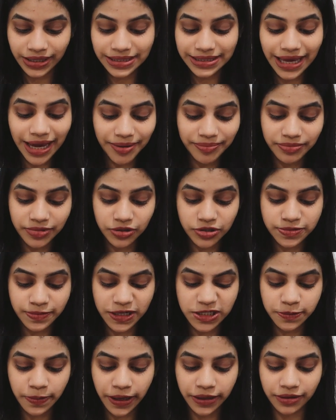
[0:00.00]
yeah, looks
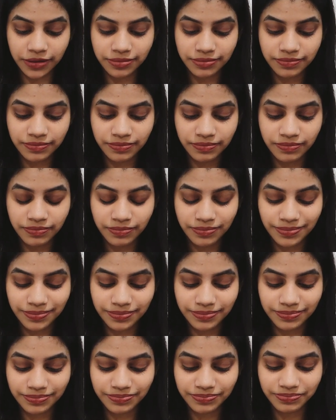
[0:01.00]
much better.
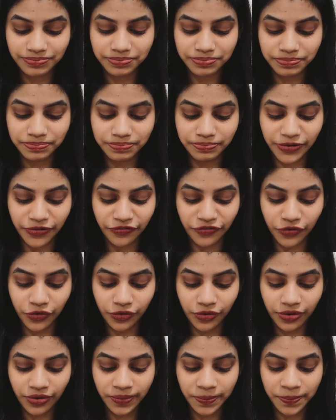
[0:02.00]

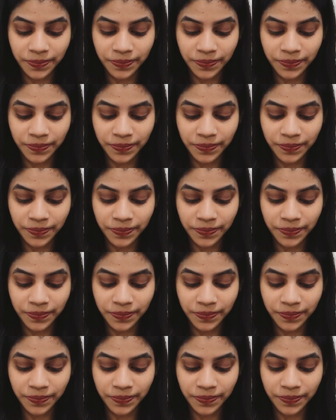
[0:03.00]
Before,